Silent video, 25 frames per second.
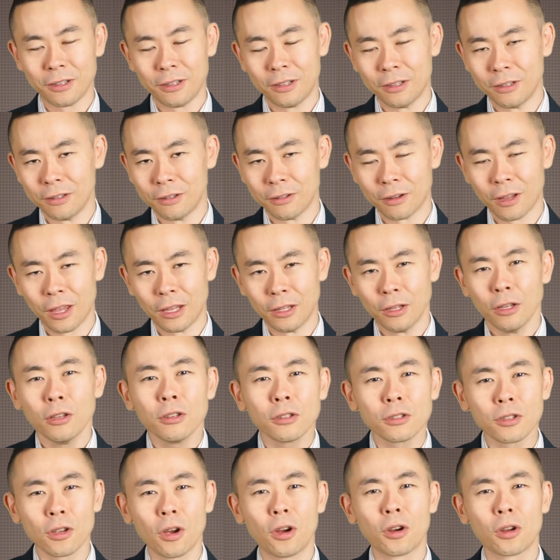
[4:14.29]
You can
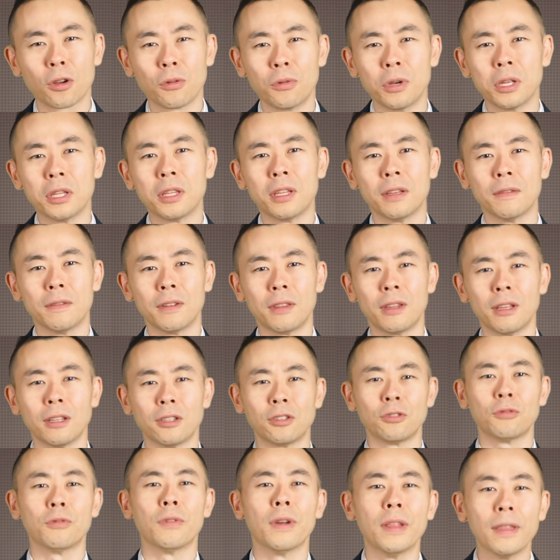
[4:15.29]
use your creativity
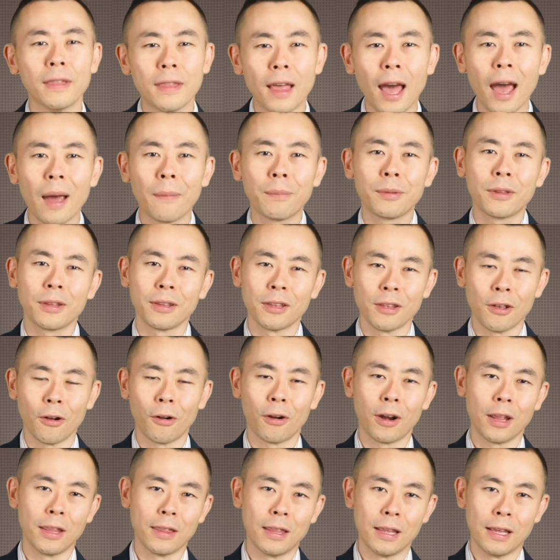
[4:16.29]
to adapt
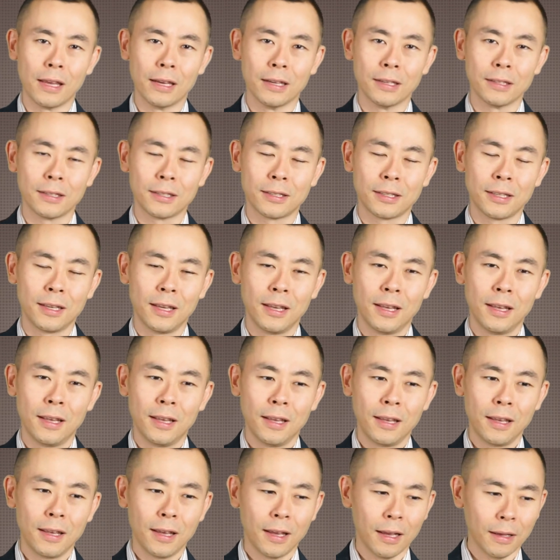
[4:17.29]
your ideas
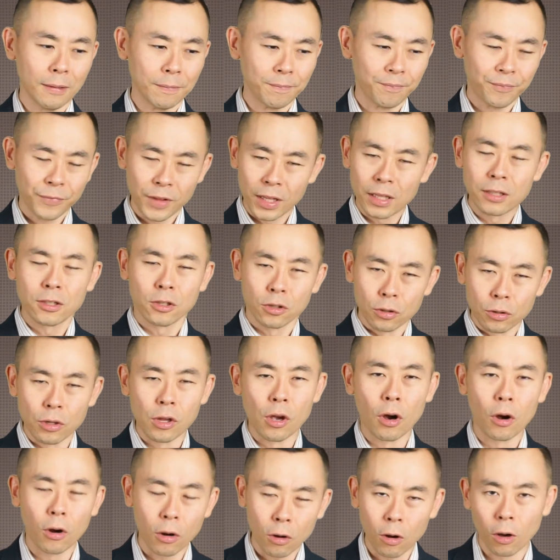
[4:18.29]
um, to
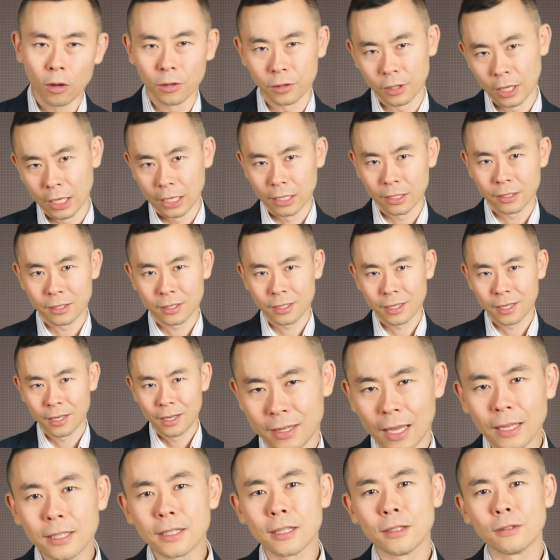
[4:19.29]
your context.
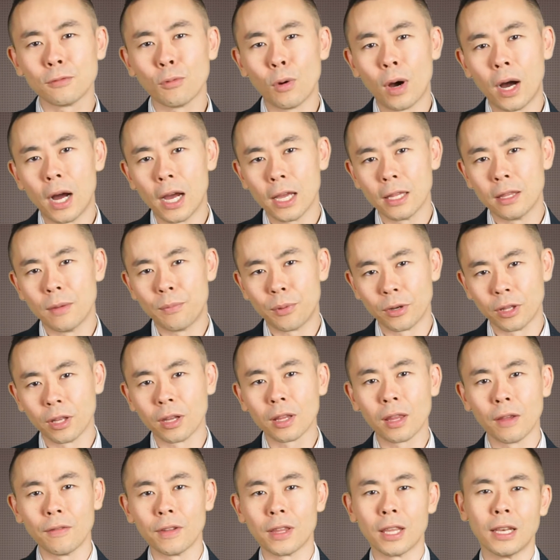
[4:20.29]
That is why the
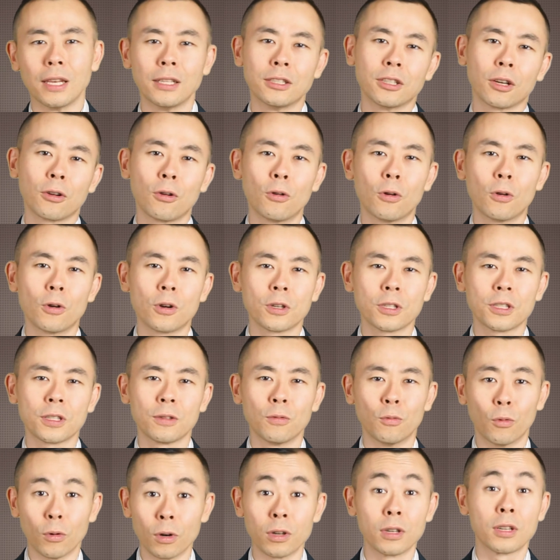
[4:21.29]
Productivity Ninja
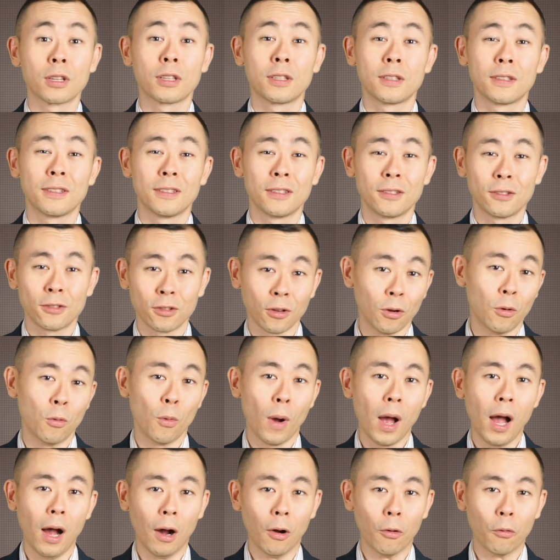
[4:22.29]
course works so
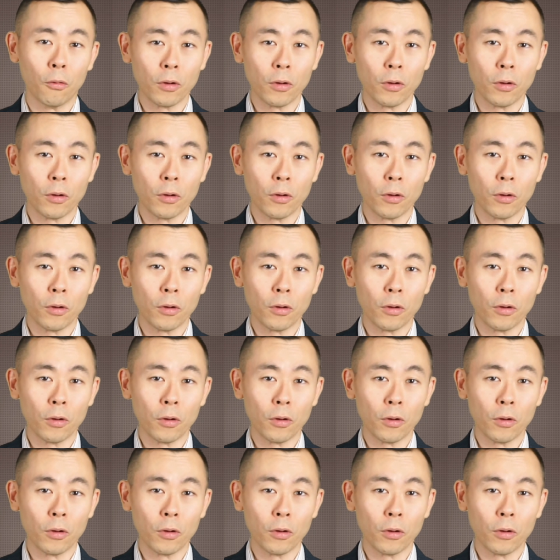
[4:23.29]
well.